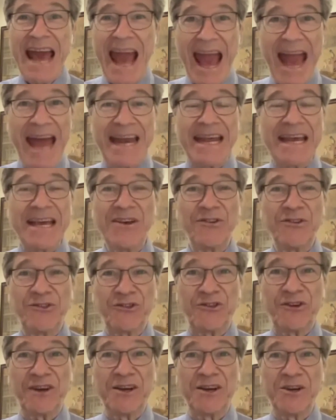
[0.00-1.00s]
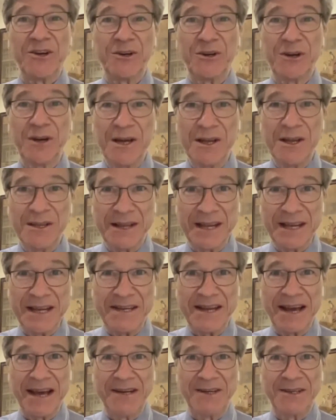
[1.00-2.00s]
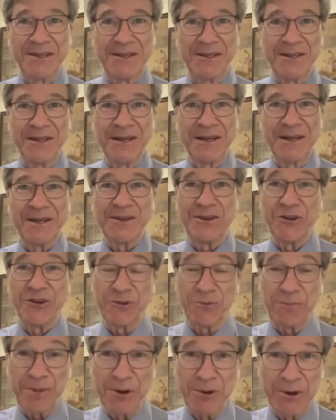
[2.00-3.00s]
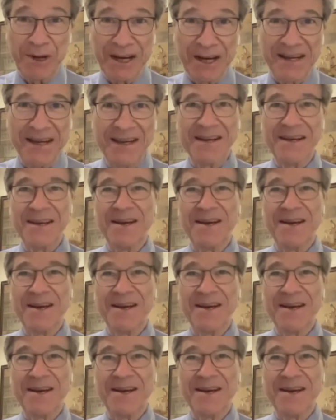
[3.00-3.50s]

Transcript: any single detail disputing